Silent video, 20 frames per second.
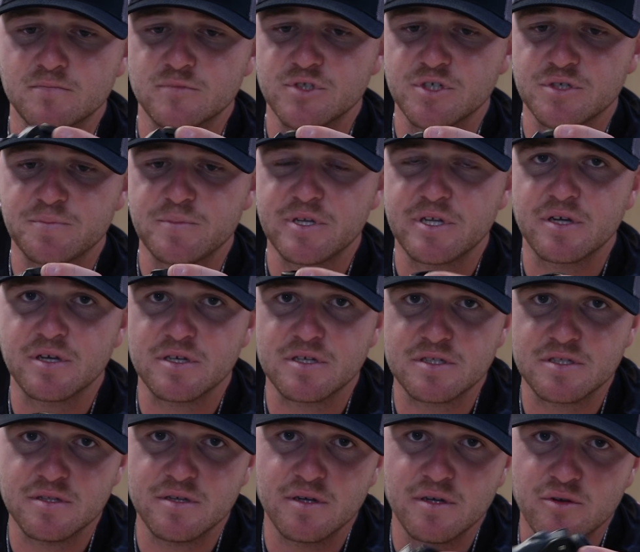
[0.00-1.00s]
just
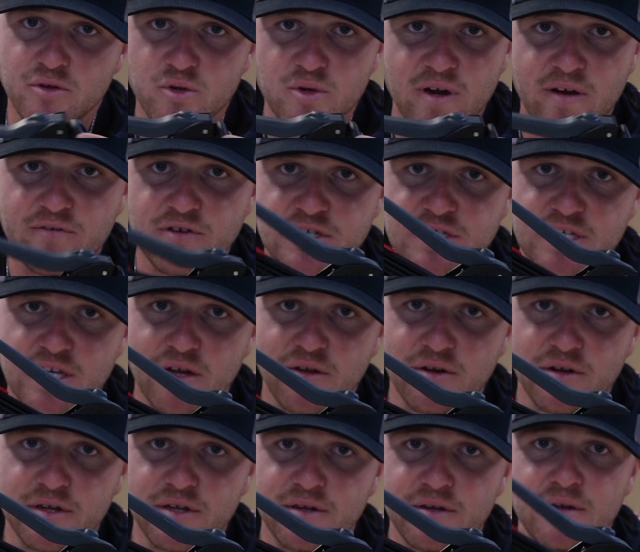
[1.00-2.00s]
because whoever's
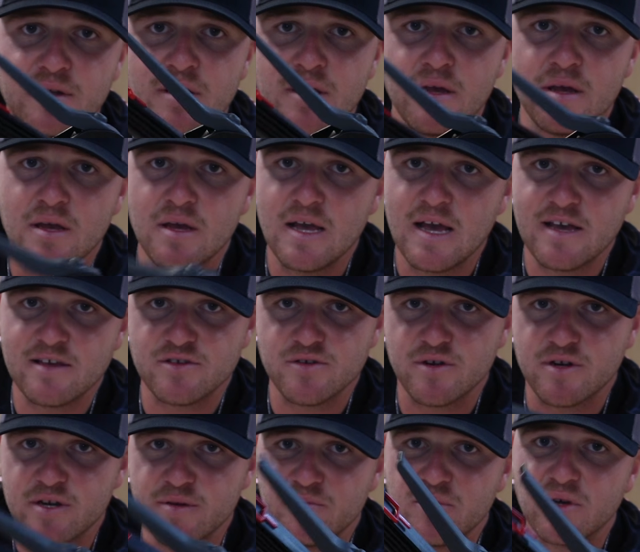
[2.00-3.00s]
selling it has
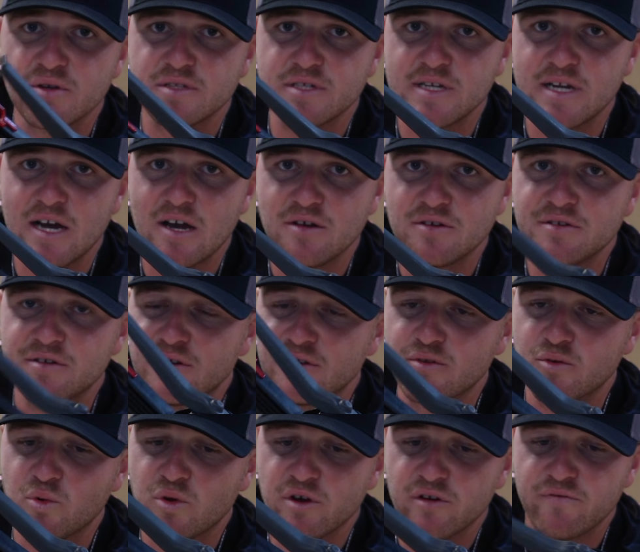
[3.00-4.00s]
already built it out, done
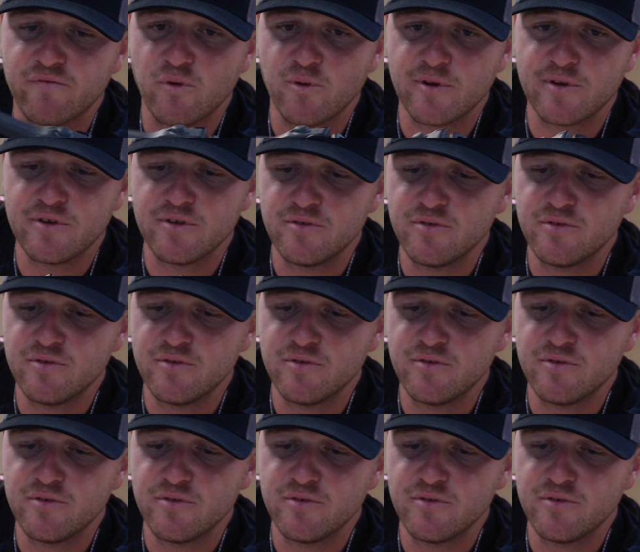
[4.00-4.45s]
the work for you.